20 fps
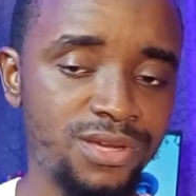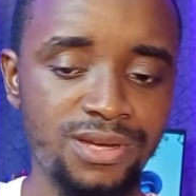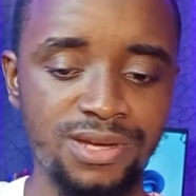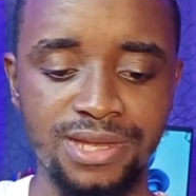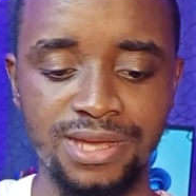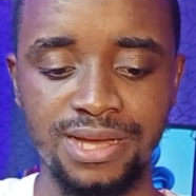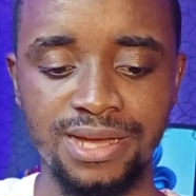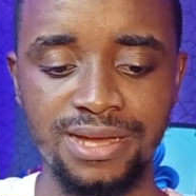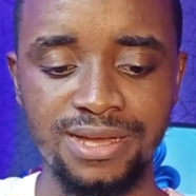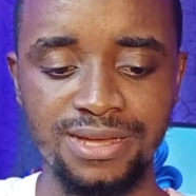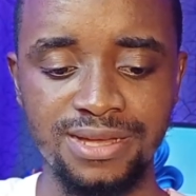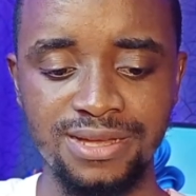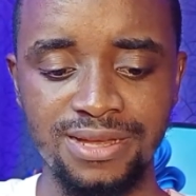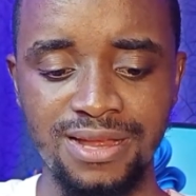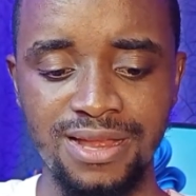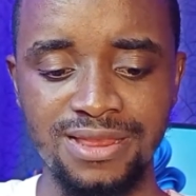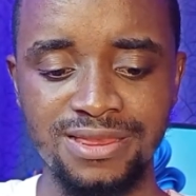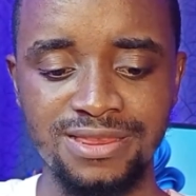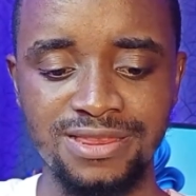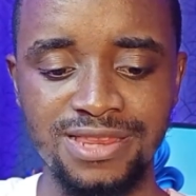mentioned earlier,
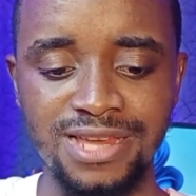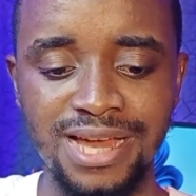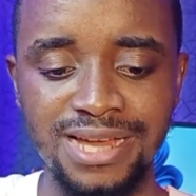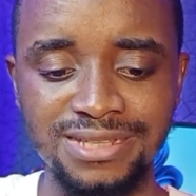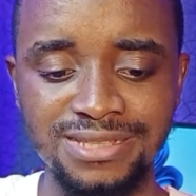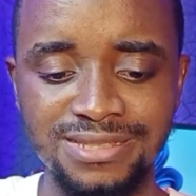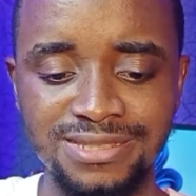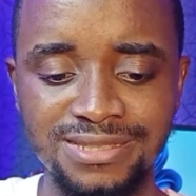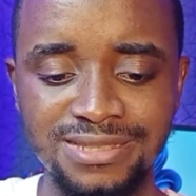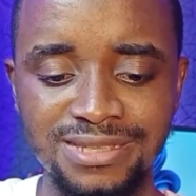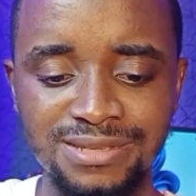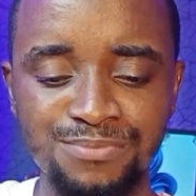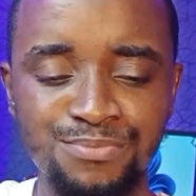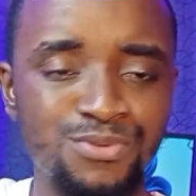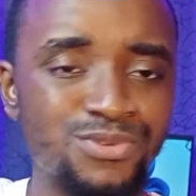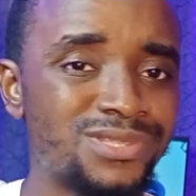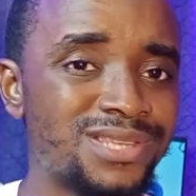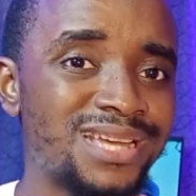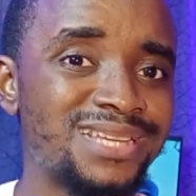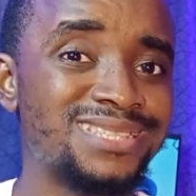
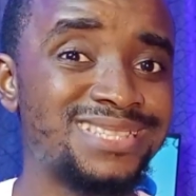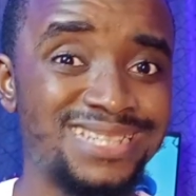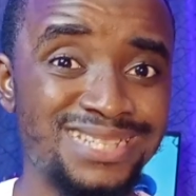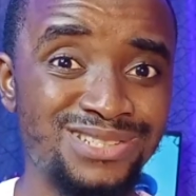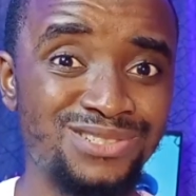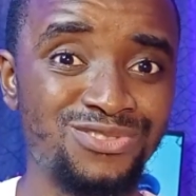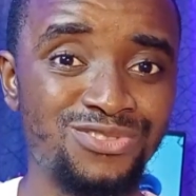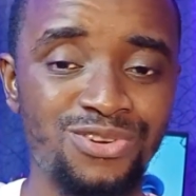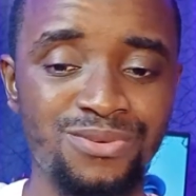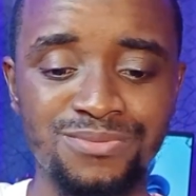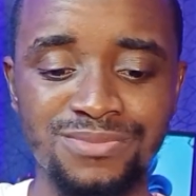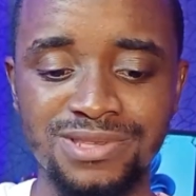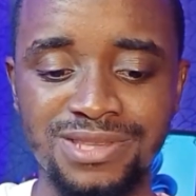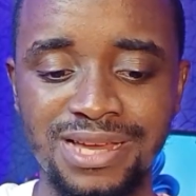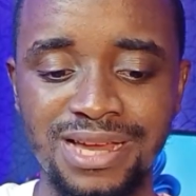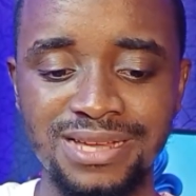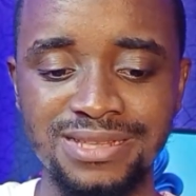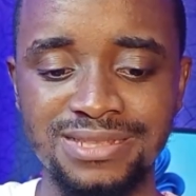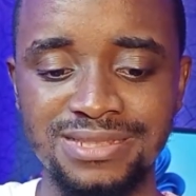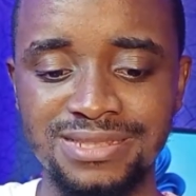that imposter
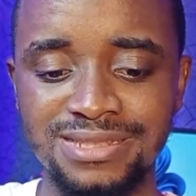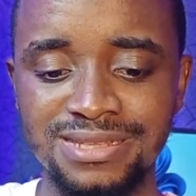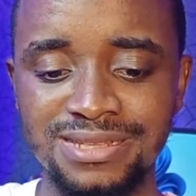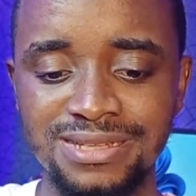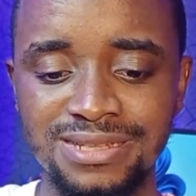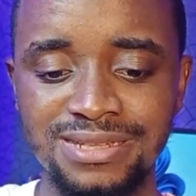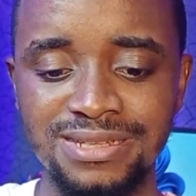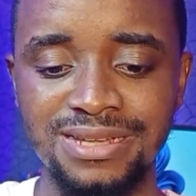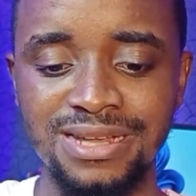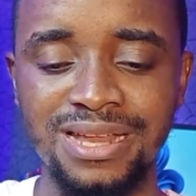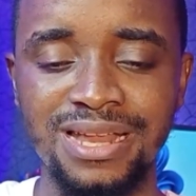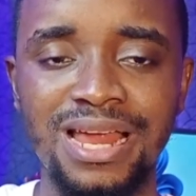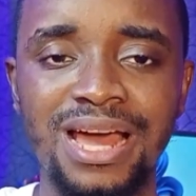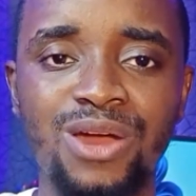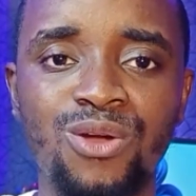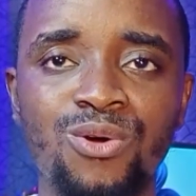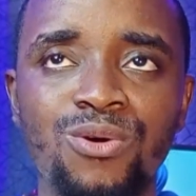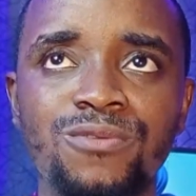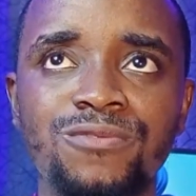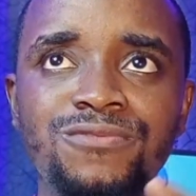syndrome, that
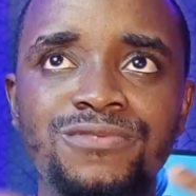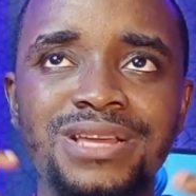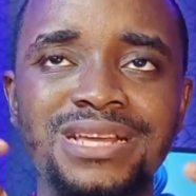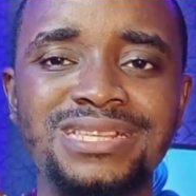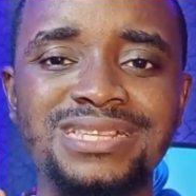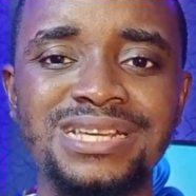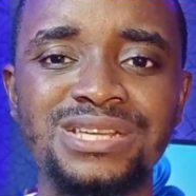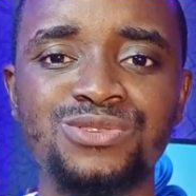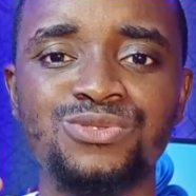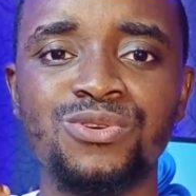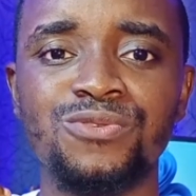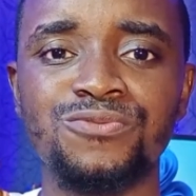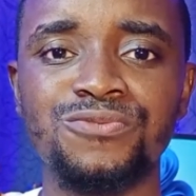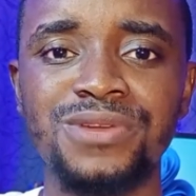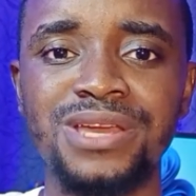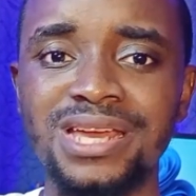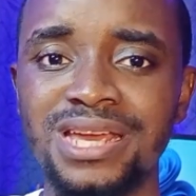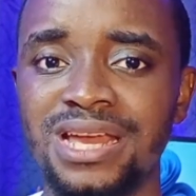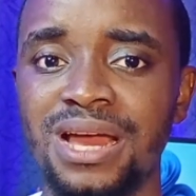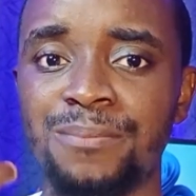
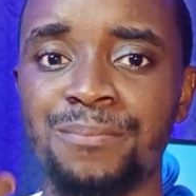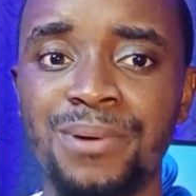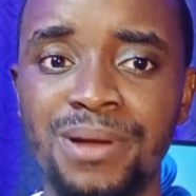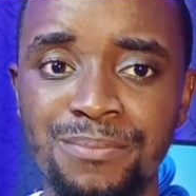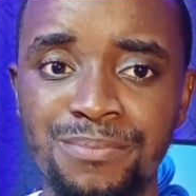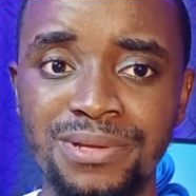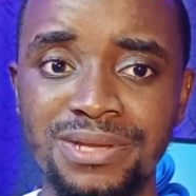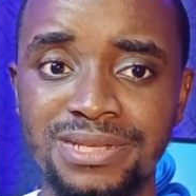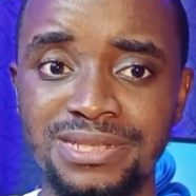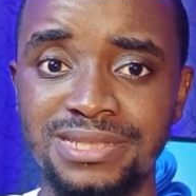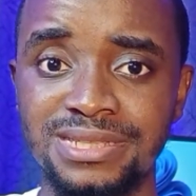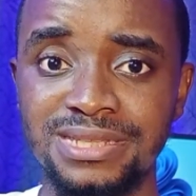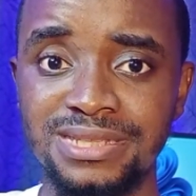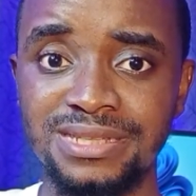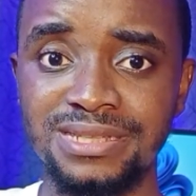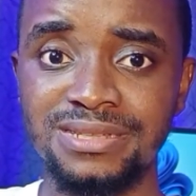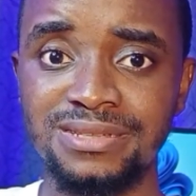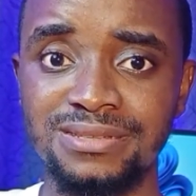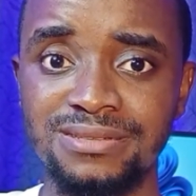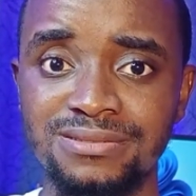sense of
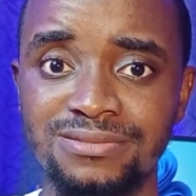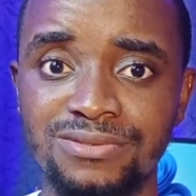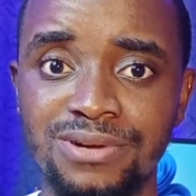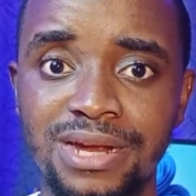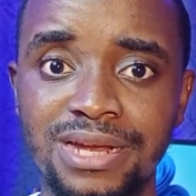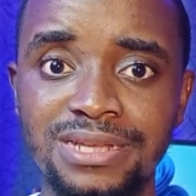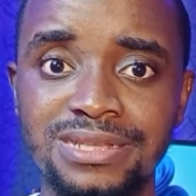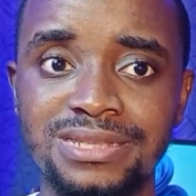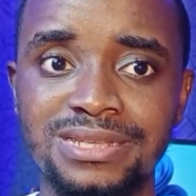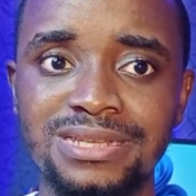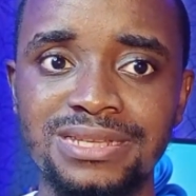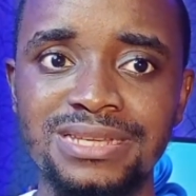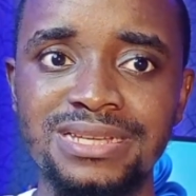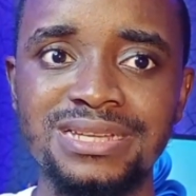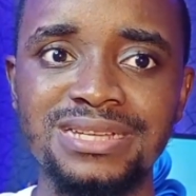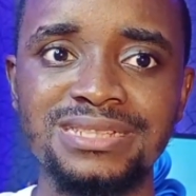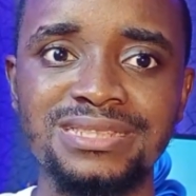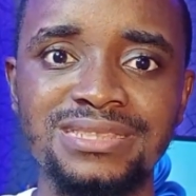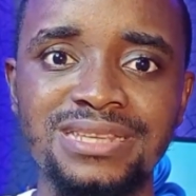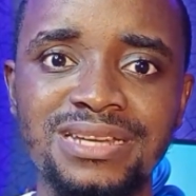incapability, right?